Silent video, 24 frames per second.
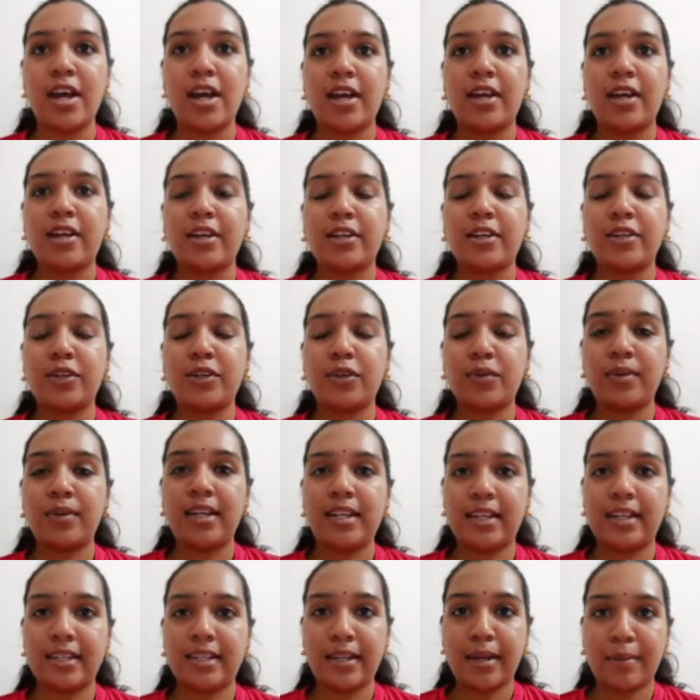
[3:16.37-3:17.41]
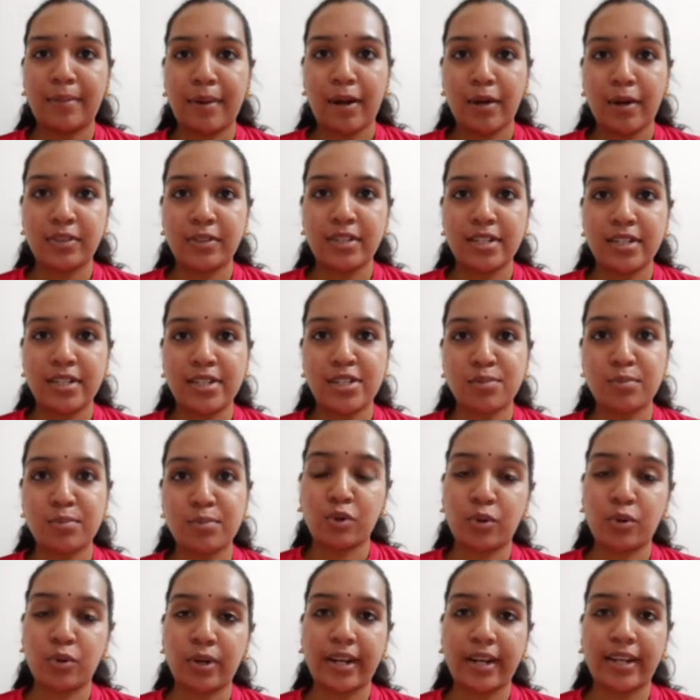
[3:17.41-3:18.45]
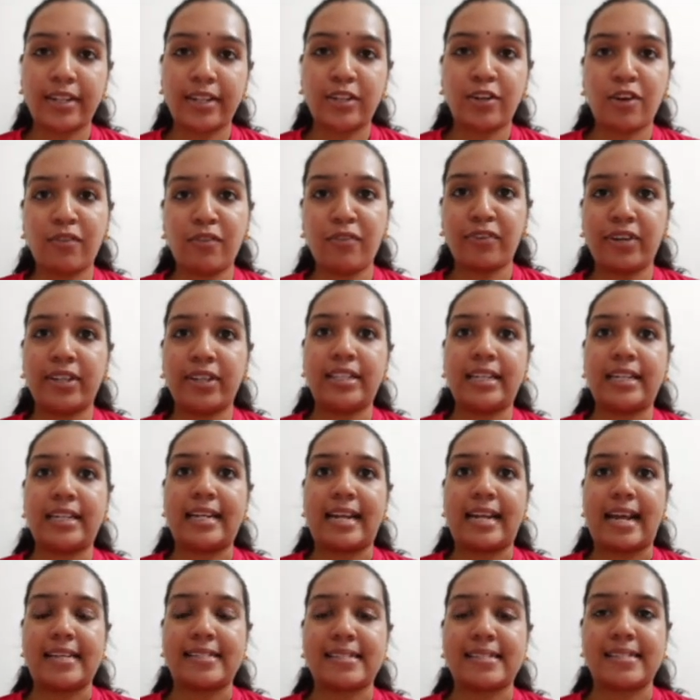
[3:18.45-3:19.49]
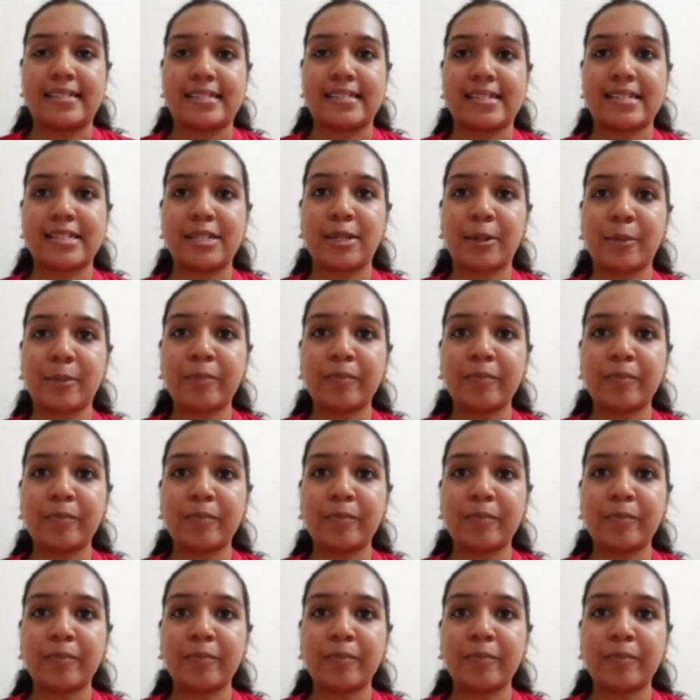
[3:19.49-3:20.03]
You will learn about this more in your further classes.